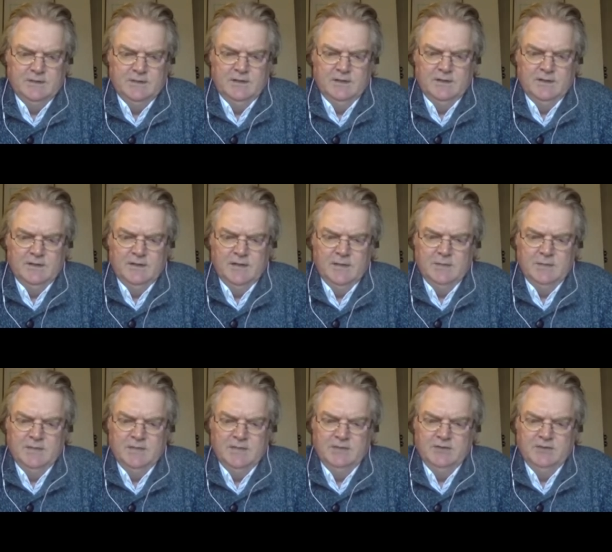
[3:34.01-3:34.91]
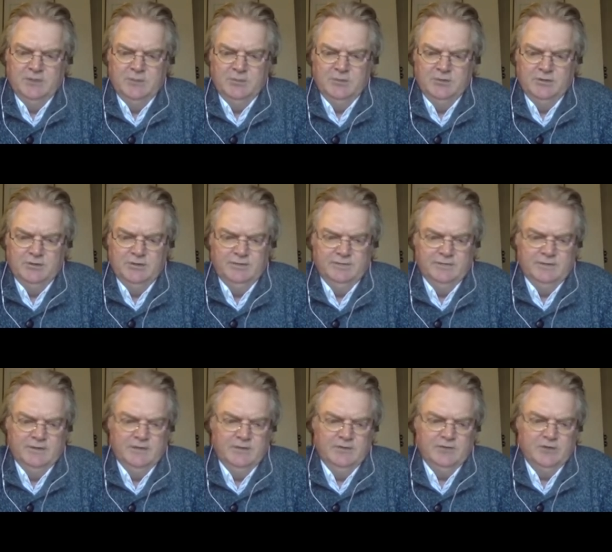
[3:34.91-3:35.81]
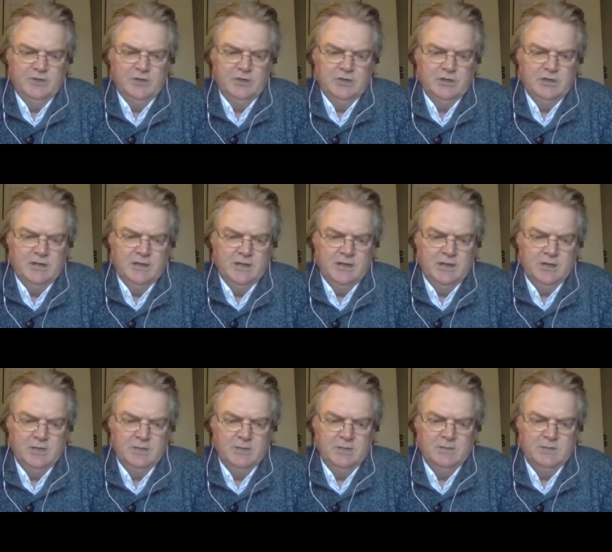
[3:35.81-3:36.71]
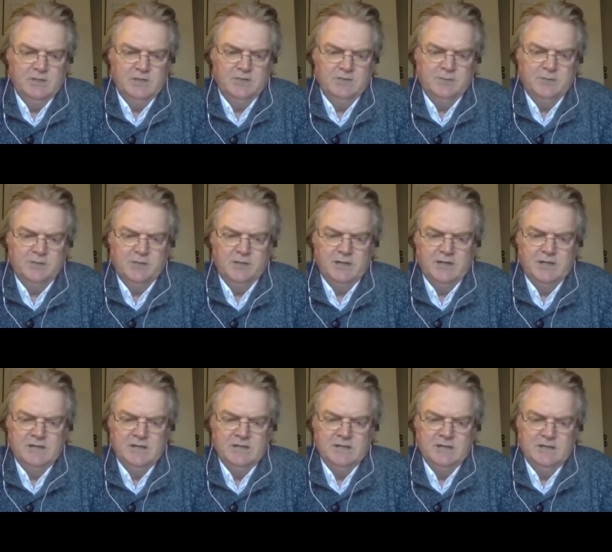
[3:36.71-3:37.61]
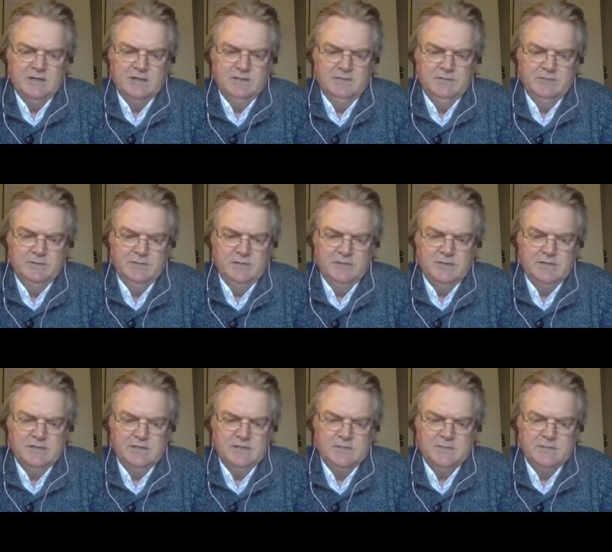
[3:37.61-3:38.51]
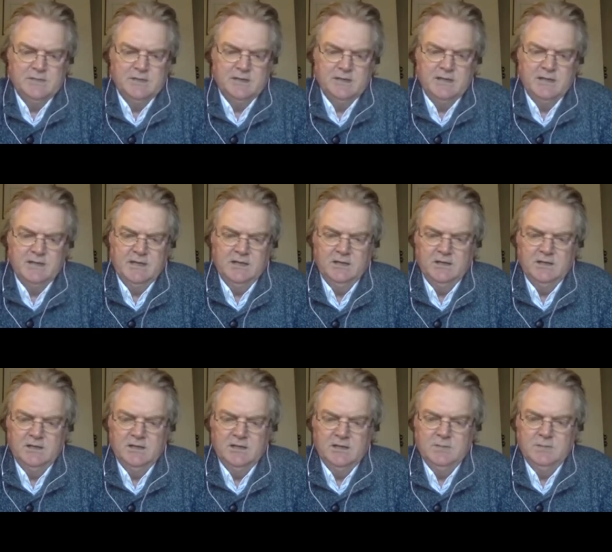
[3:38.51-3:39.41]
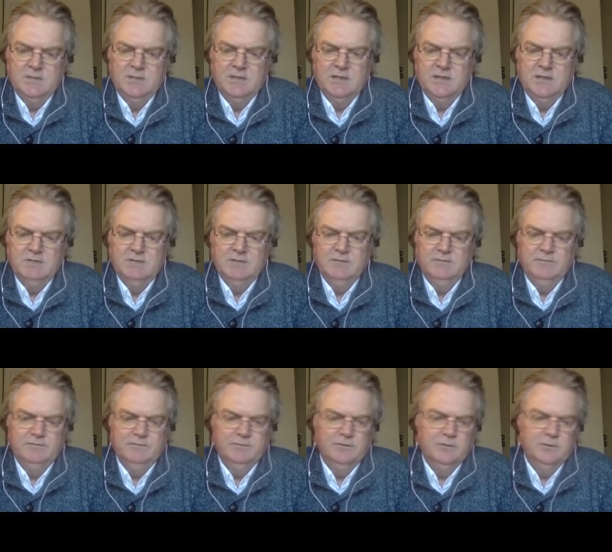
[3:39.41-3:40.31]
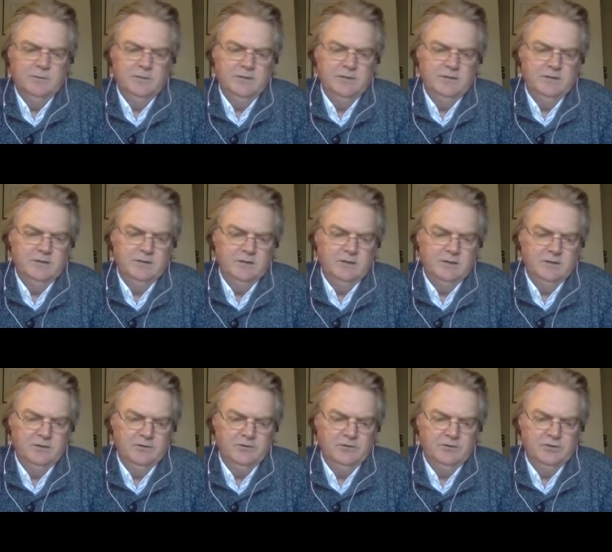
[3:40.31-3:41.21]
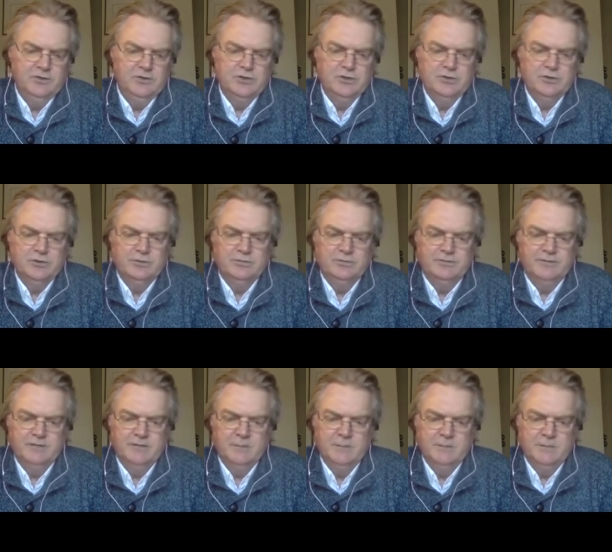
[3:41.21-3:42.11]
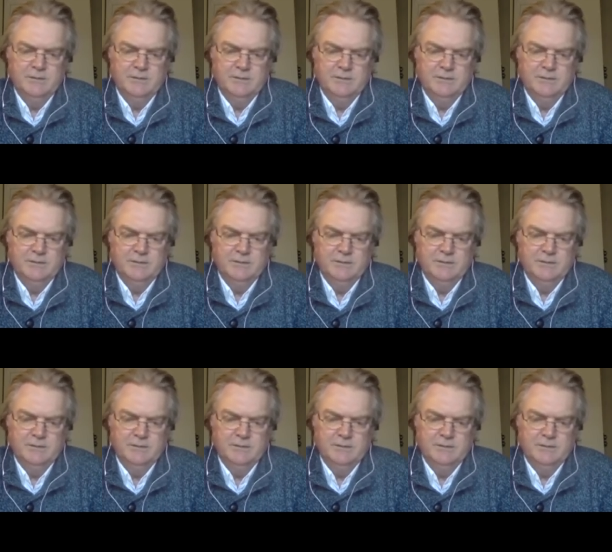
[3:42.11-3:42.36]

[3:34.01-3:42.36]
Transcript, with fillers: there had been attempts to define social and economic rights prior to 1946, but they had not yet been given form in a constitutional framework.